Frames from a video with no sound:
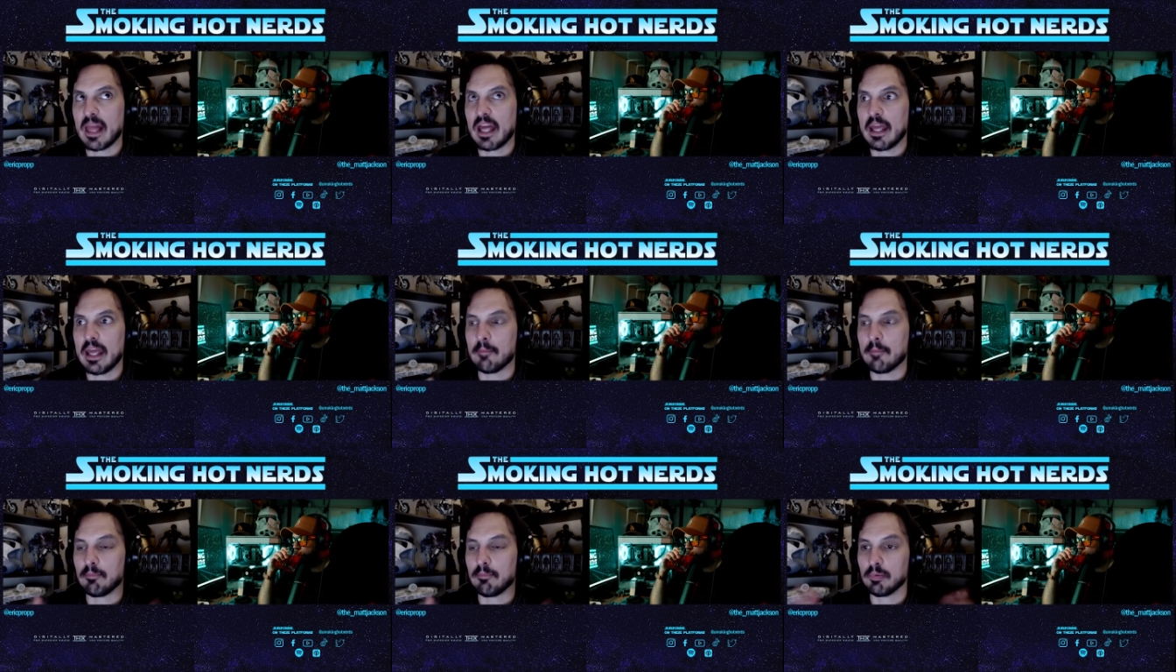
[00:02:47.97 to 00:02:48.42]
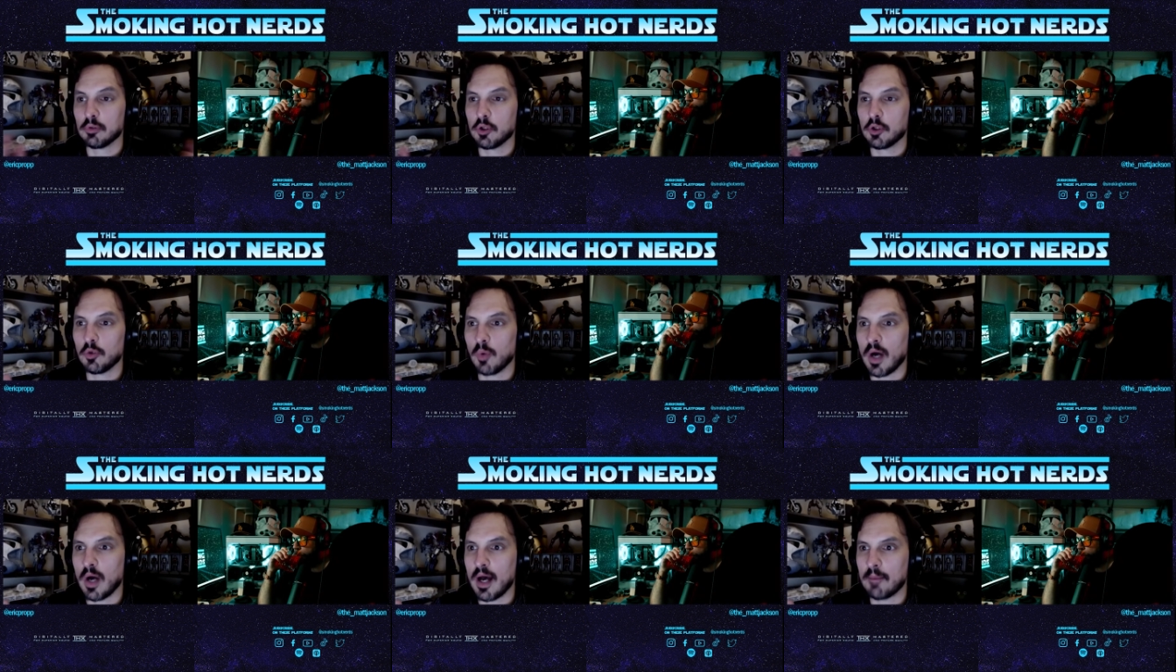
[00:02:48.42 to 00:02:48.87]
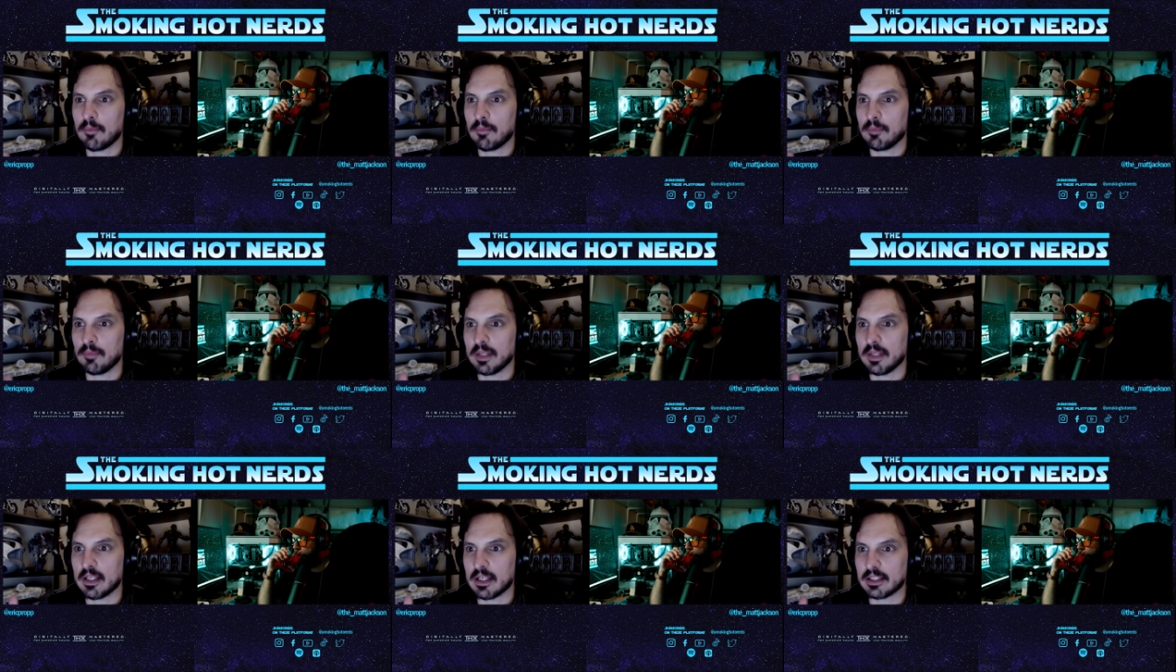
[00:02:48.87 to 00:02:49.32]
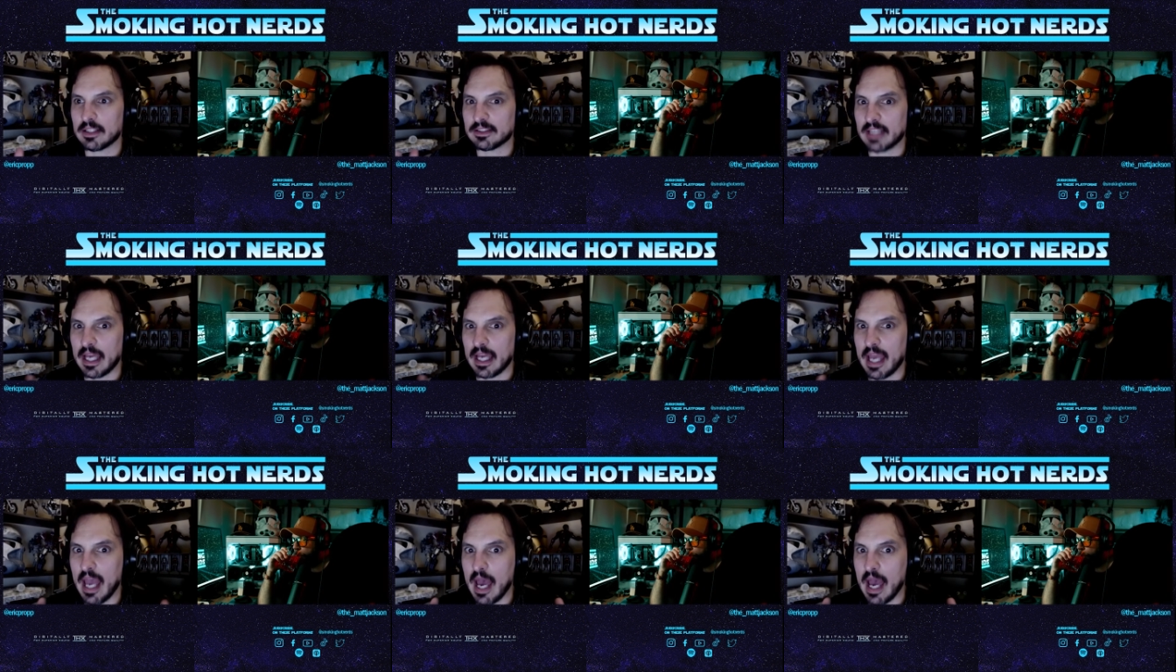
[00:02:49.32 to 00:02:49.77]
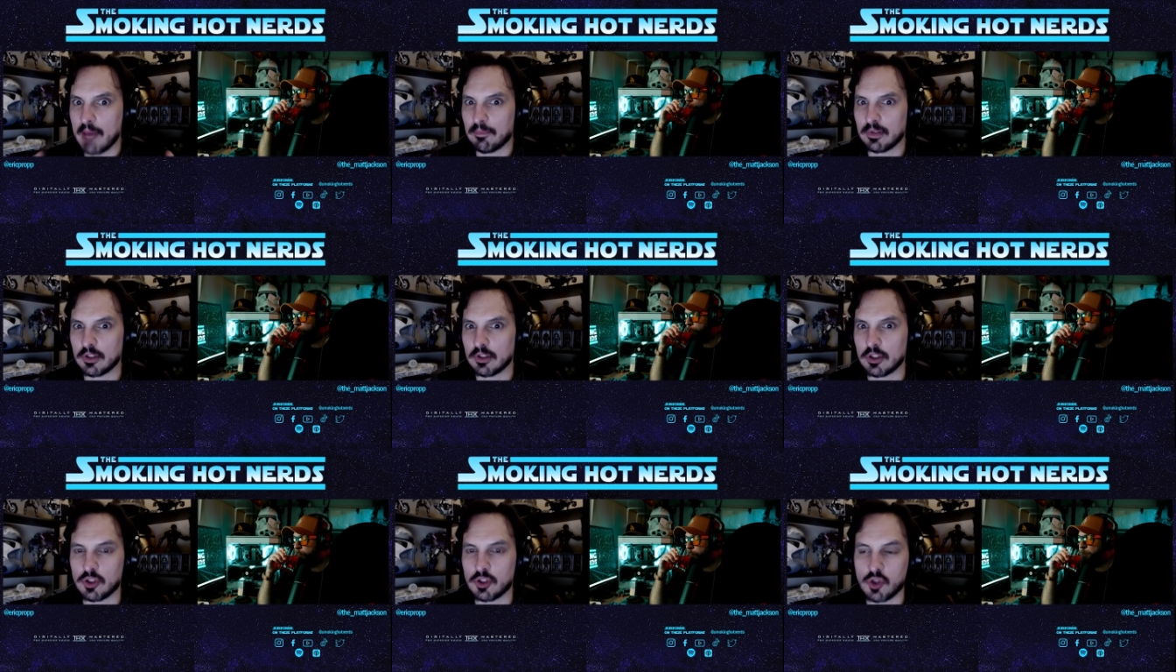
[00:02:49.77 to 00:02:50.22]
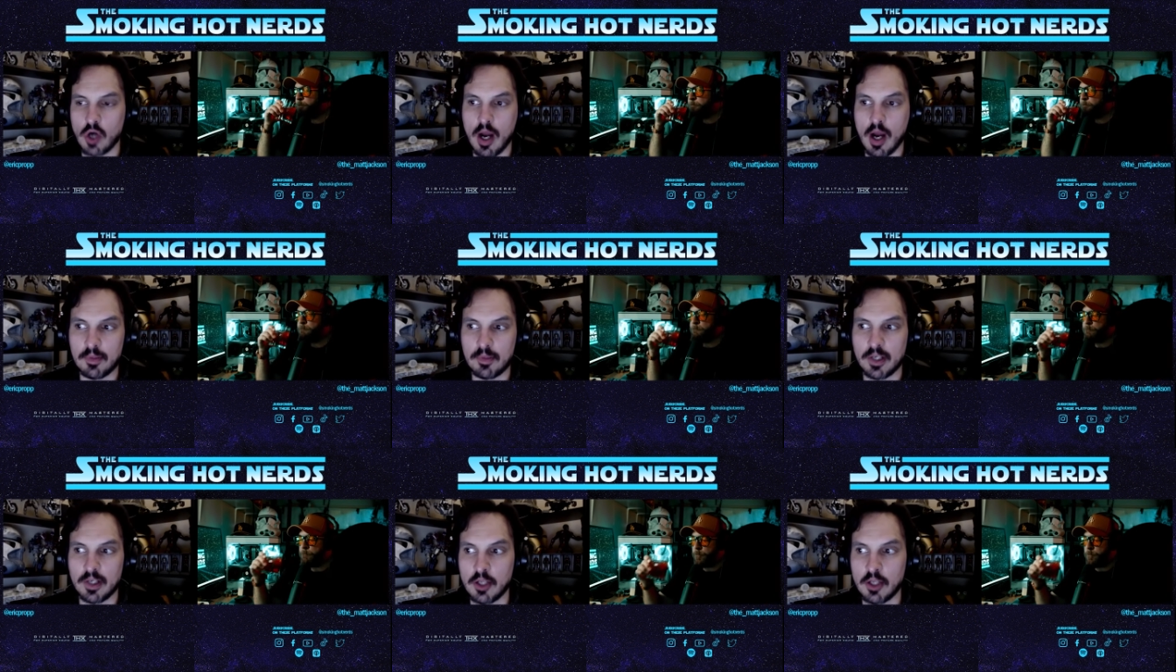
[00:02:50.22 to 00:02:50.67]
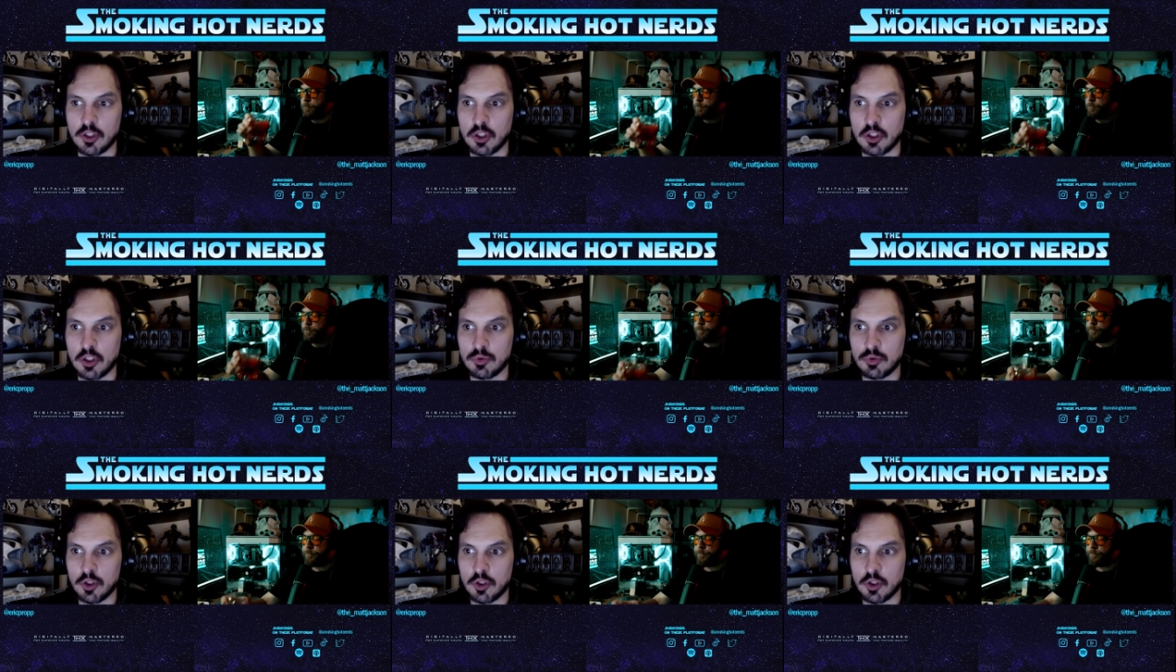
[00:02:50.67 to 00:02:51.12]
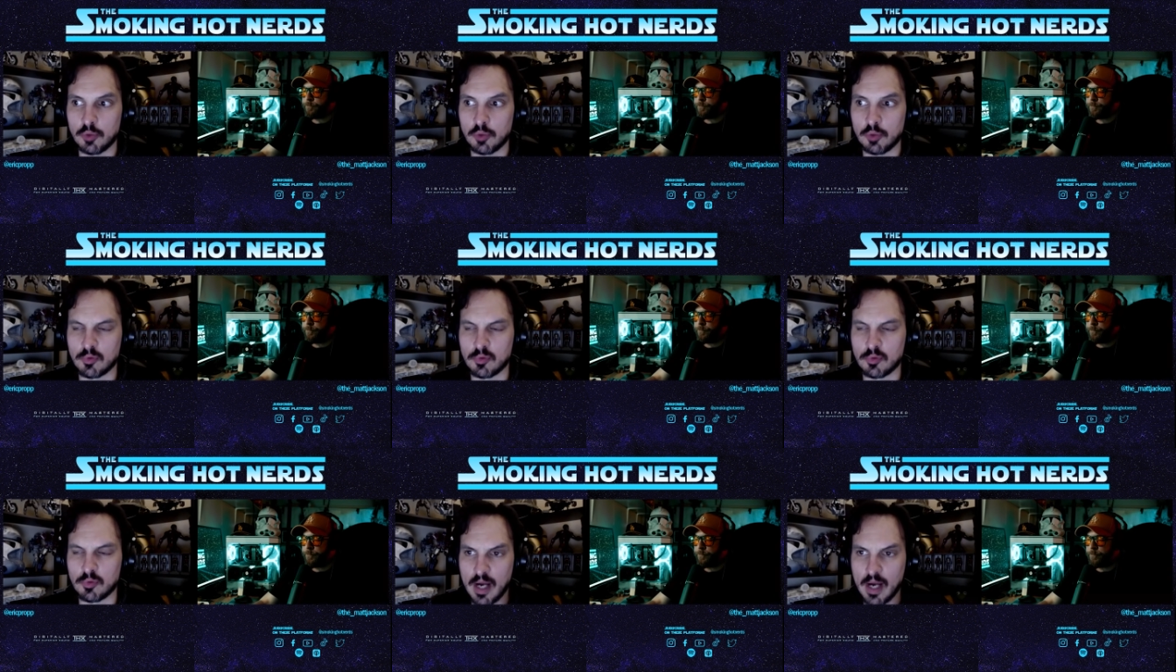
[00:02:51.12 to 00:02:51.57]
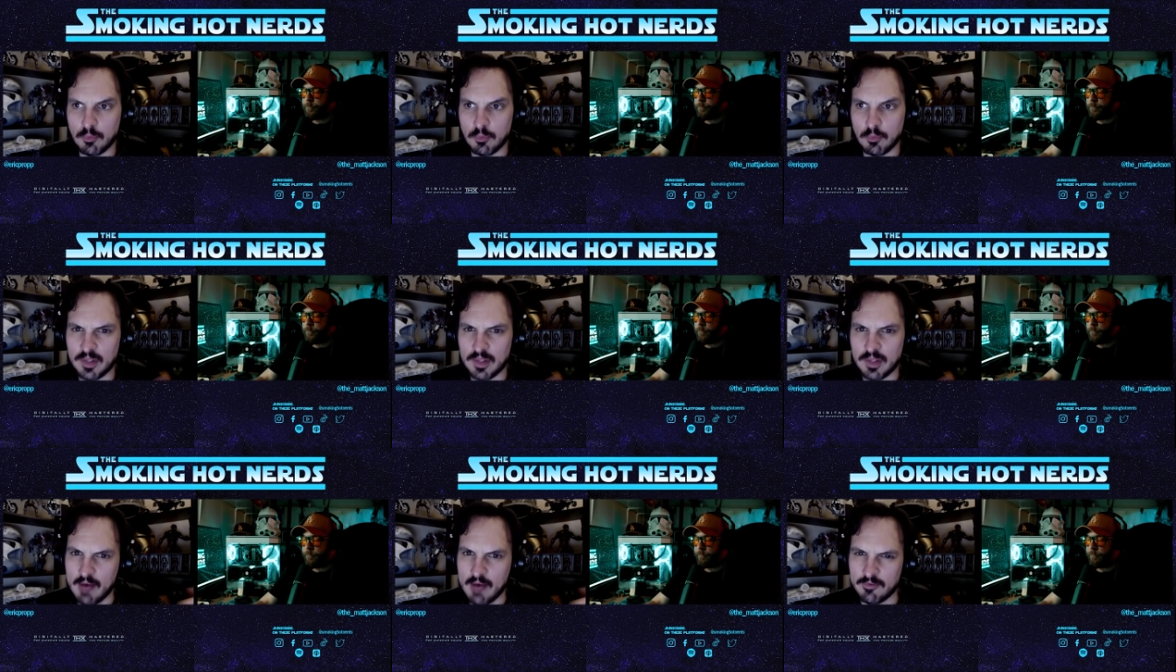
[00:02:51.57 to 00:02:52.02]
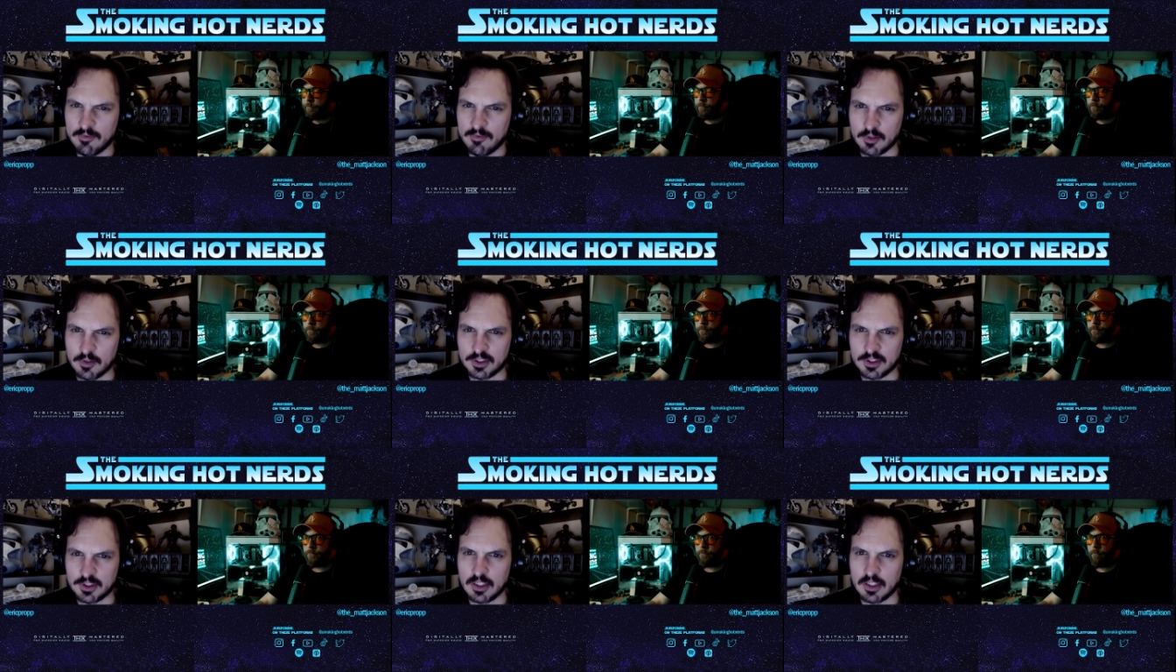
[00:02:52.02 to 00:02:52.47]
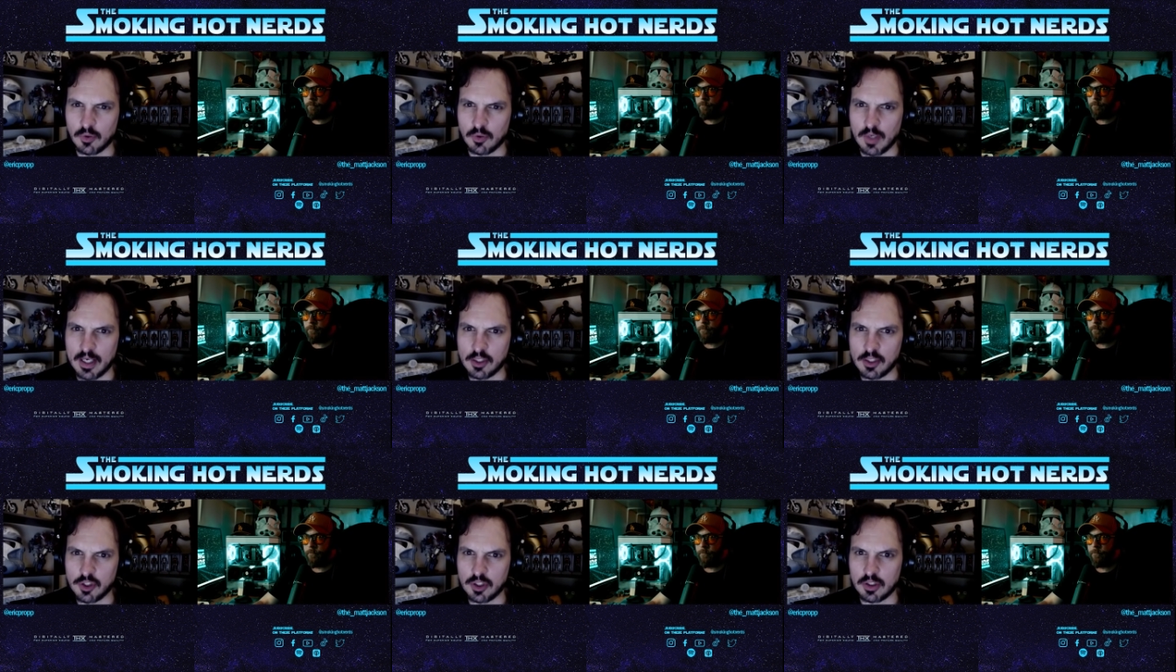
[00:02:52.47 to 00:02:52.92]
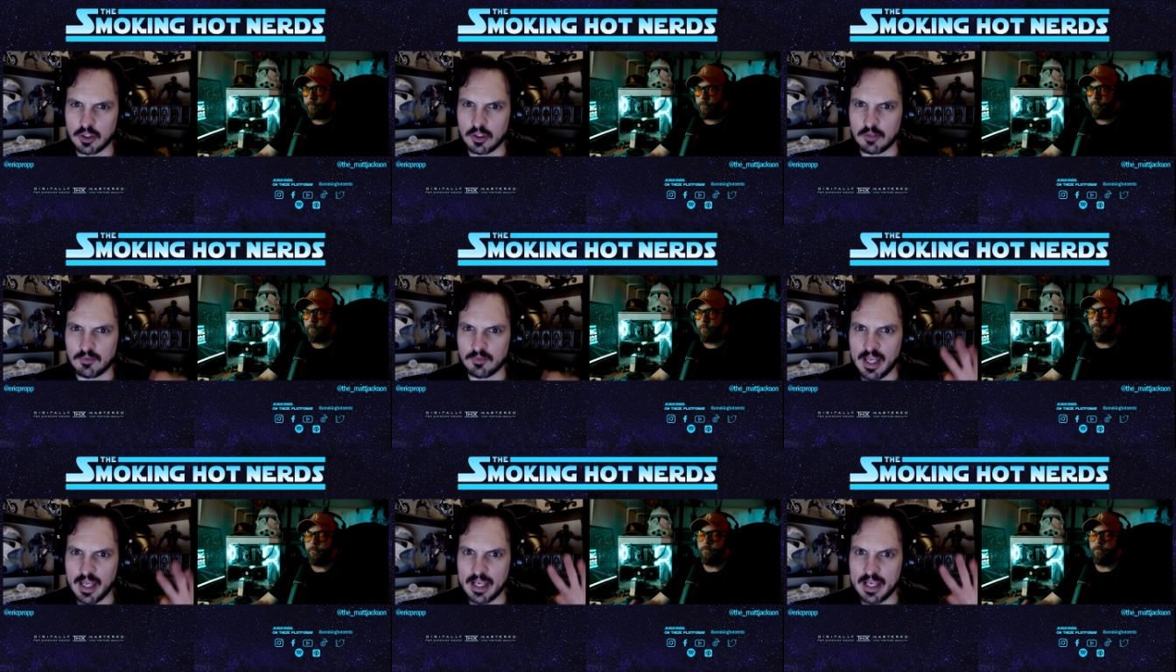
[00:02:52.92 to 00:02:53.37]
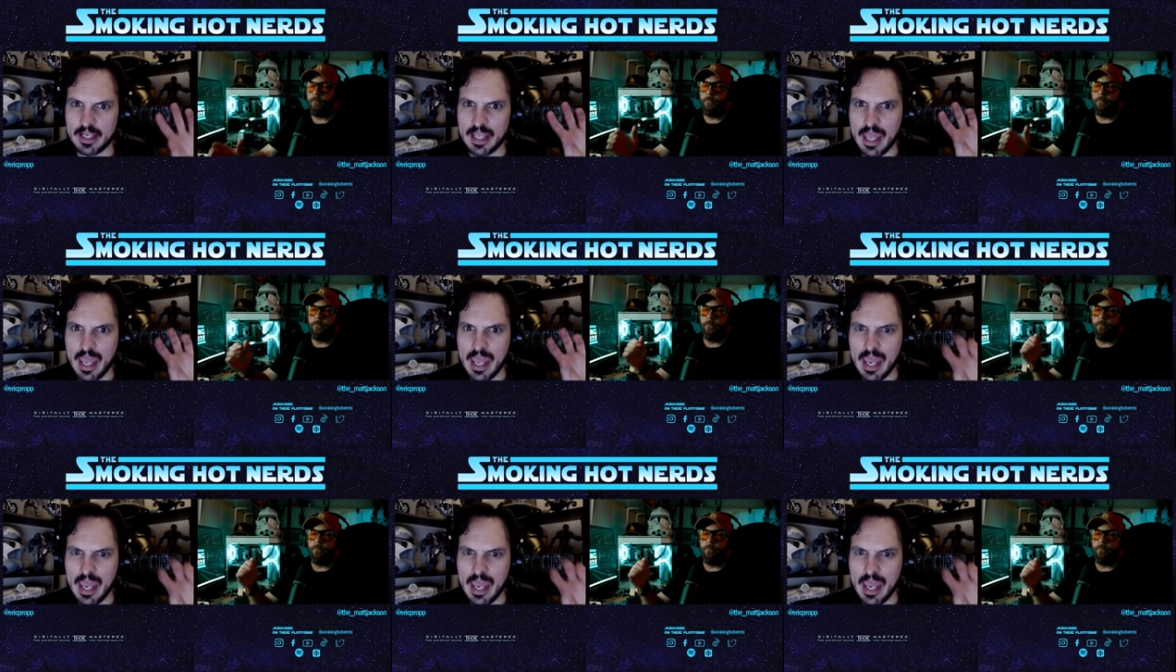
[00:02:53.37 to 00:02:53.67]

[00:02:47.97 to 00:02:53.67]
it blew up because I happened to drop it on YouTube right when that first iteration of like